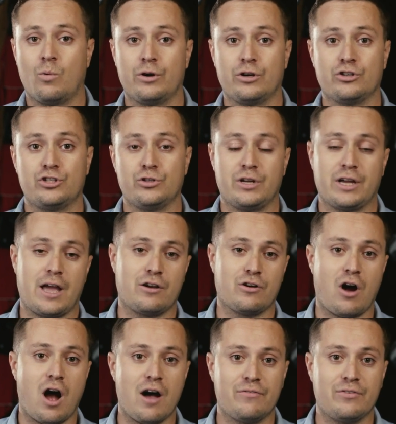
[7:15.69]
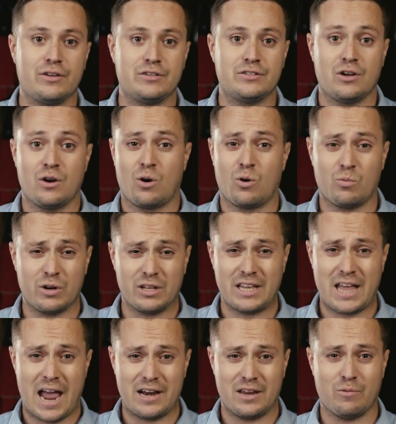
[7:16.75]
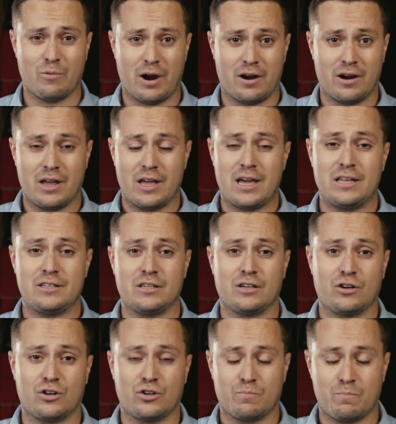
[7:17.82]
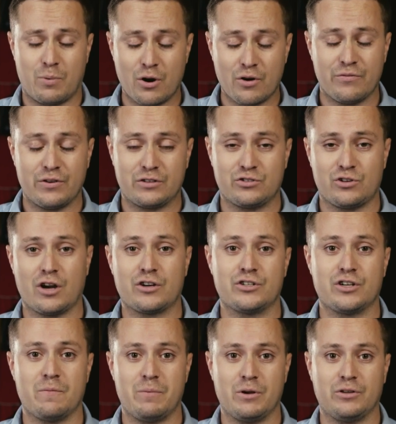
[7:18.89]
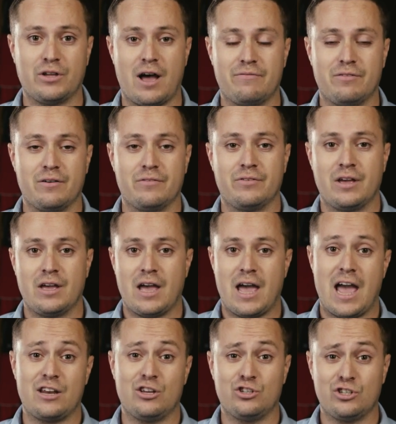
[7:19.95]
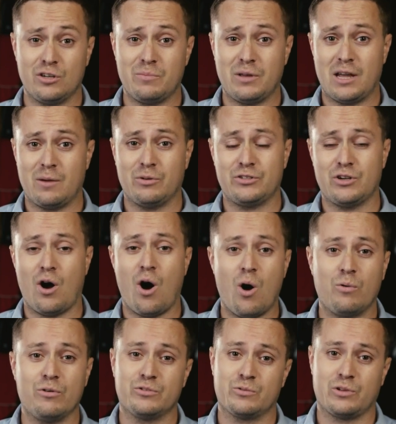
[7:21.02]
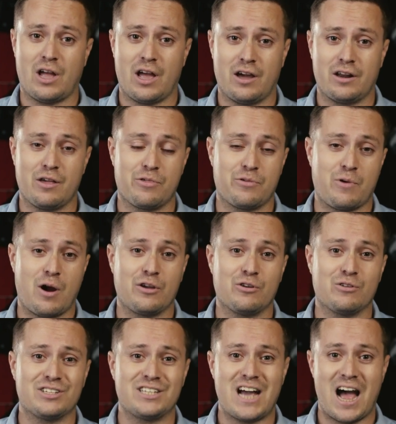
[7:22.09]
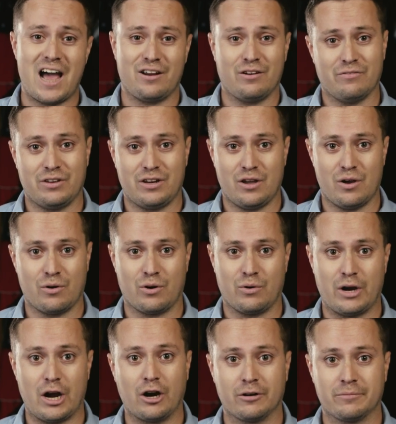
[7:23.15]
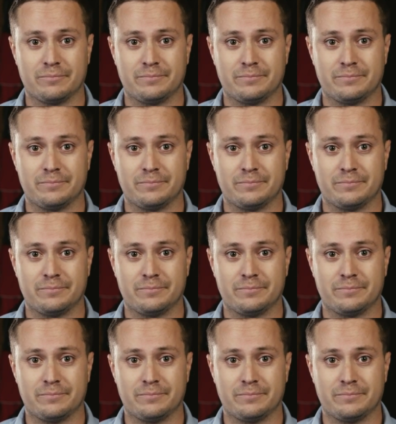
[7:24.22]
when you're shooting at your office, or really anywhere. It's a perfect structure to build off of, and you should be able to always rely on it throughout your entire video career.